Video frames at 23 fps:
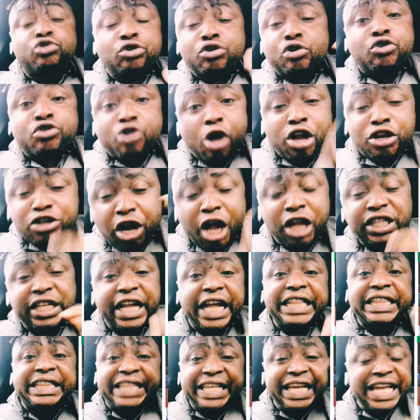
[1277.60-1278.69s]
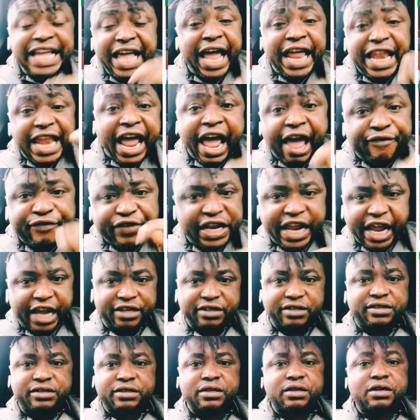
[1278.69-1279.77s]
Conduct a DNA
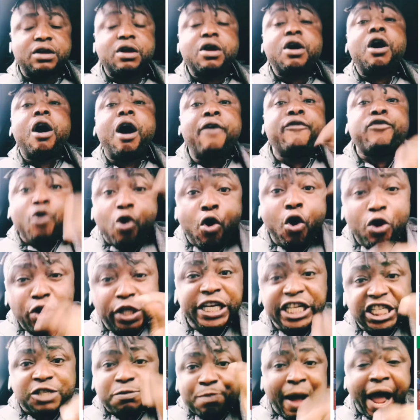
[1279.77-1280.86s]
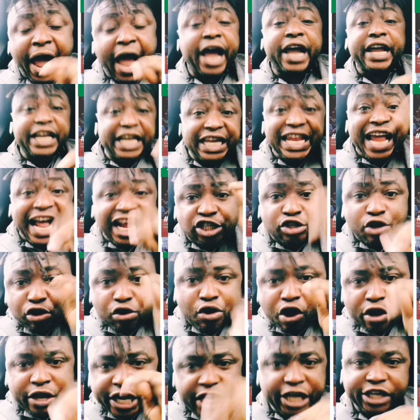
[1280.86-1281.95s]
evidence of who this man in Aso
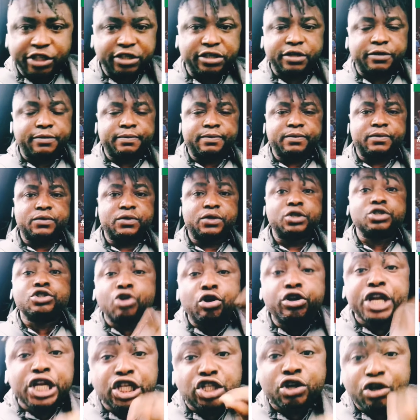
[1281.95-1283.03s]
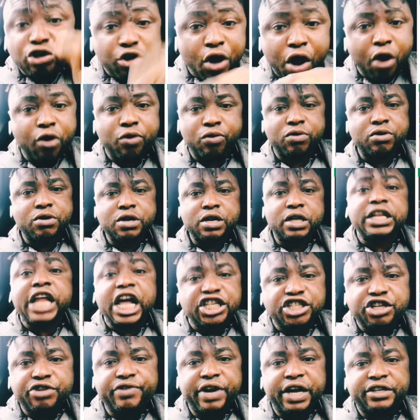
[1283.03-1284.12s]
Rock is. You need to know,
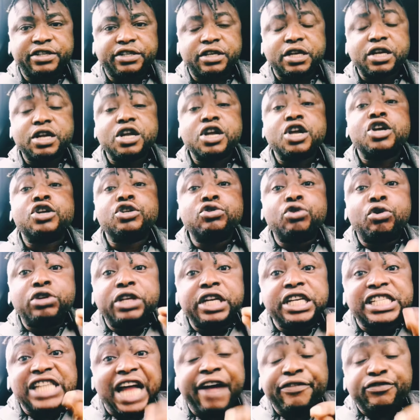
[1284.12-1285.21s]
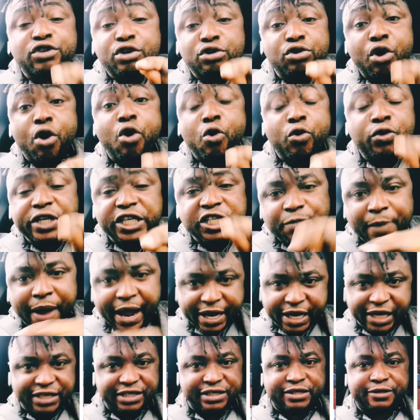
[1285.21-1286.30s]
Nigerians. You deserve to know who this man
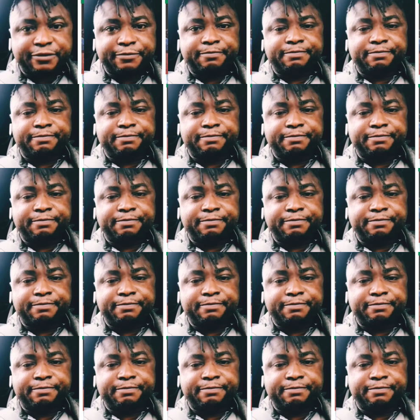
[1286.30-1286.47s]
is.